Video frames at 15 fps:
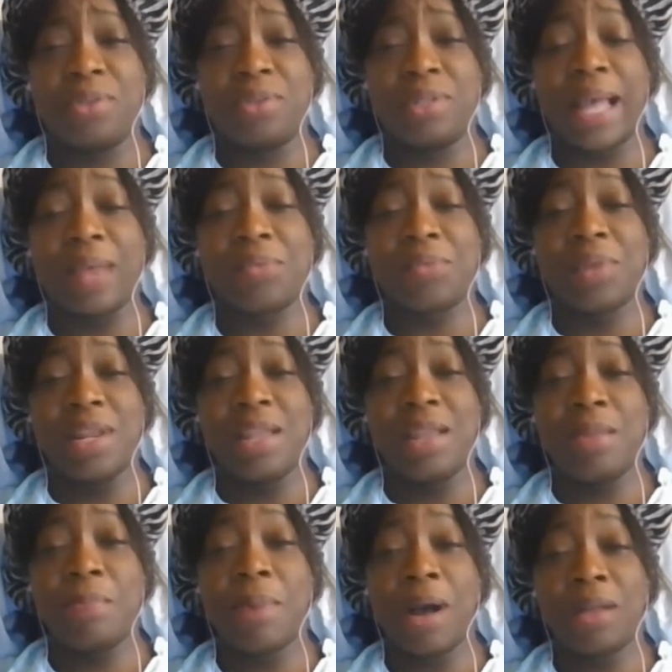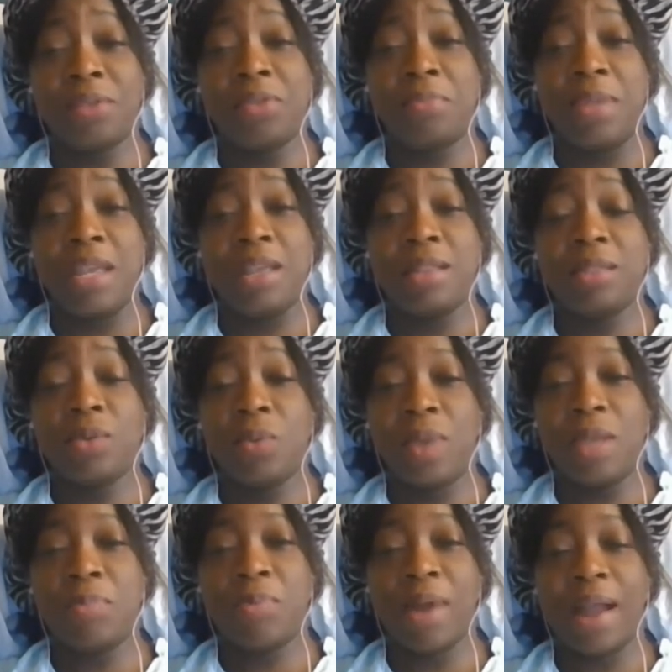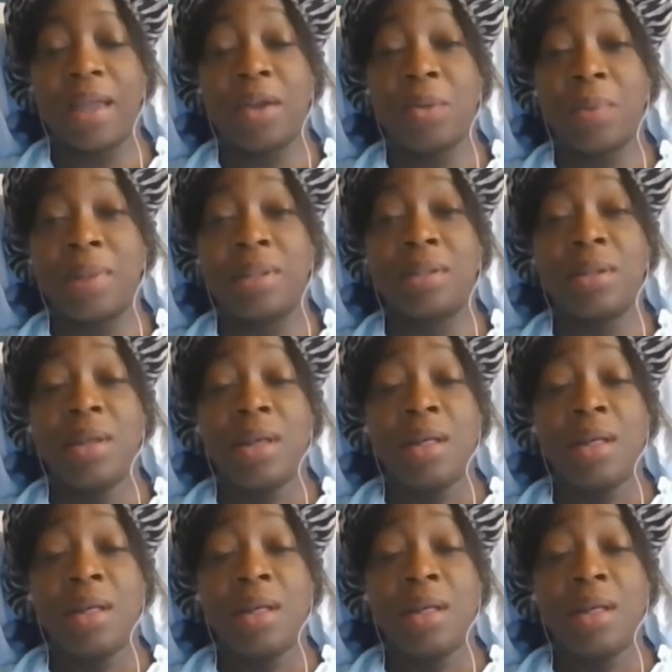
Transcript: That really bothered me the week prior when